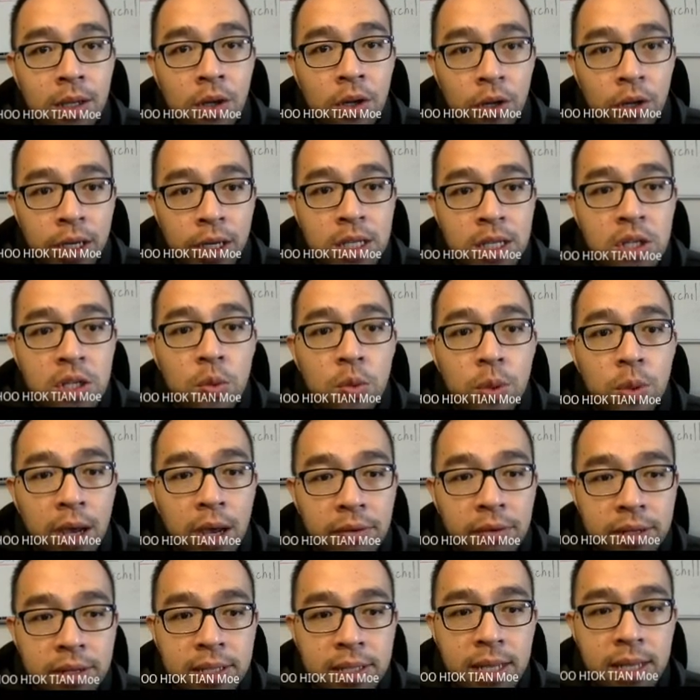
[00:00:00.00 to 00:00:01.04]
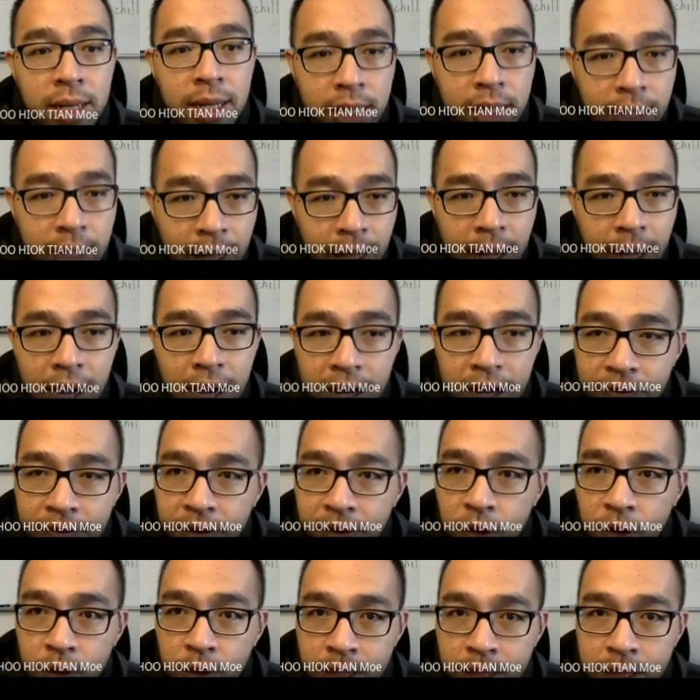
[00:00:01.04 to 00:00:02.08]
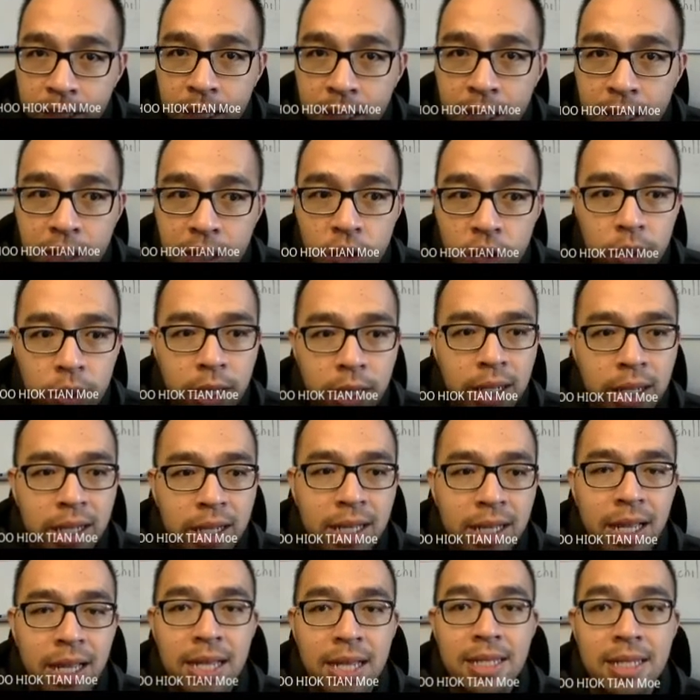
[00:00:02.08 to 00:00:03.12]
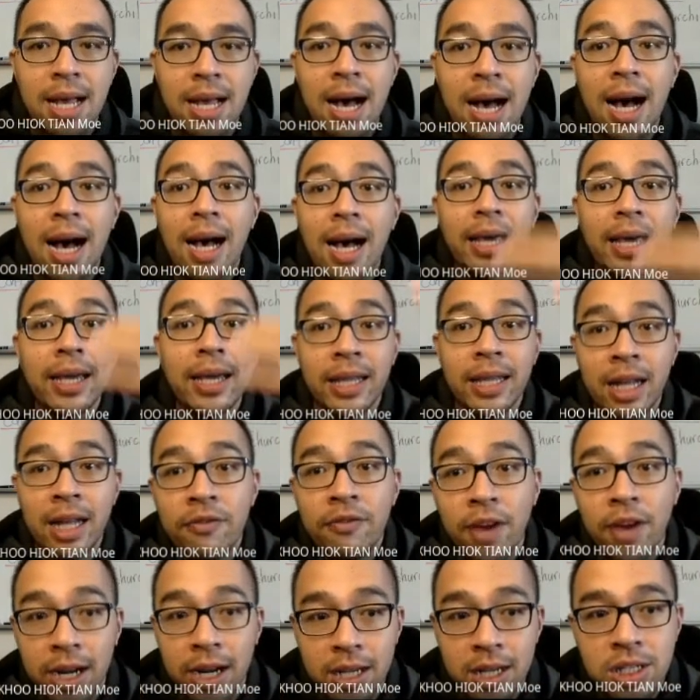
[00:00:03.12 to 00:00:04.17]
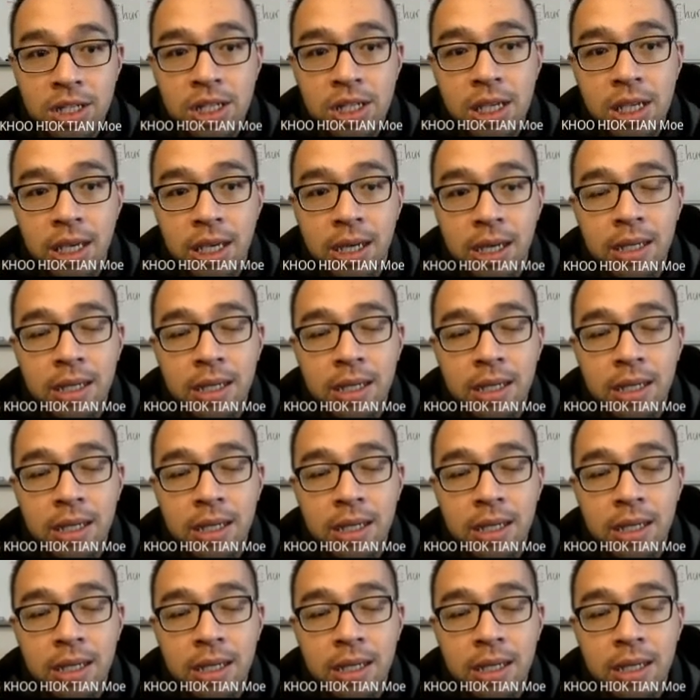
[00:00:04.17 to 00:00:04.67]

Okay, so we have to send it at high frequency so that it has high enough energy